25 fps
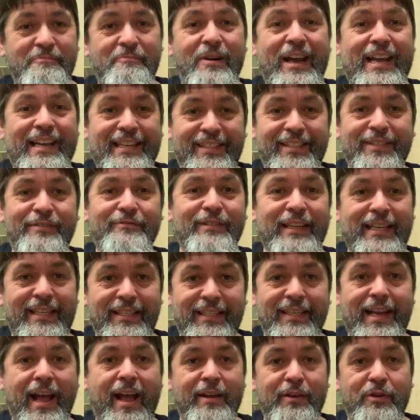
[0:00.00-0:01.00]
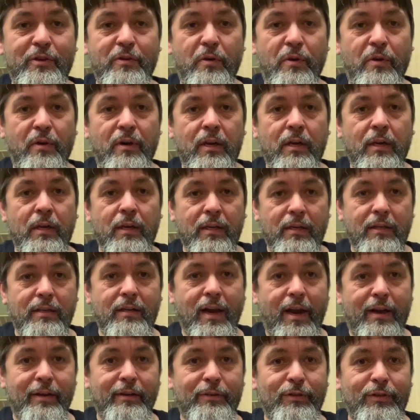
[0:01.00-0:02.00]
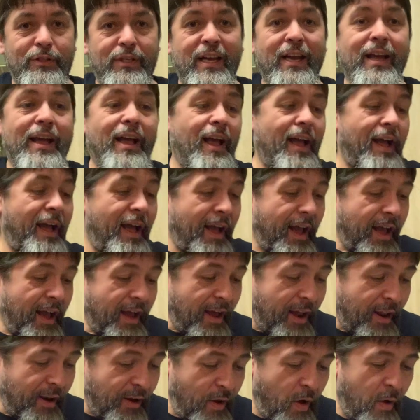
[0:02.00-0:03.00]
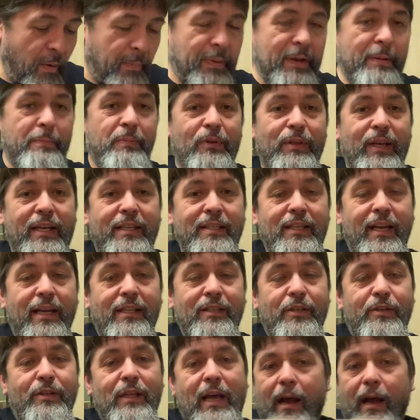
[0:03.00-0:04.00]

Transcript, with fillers: way to reset your nose. A lot of people, they say do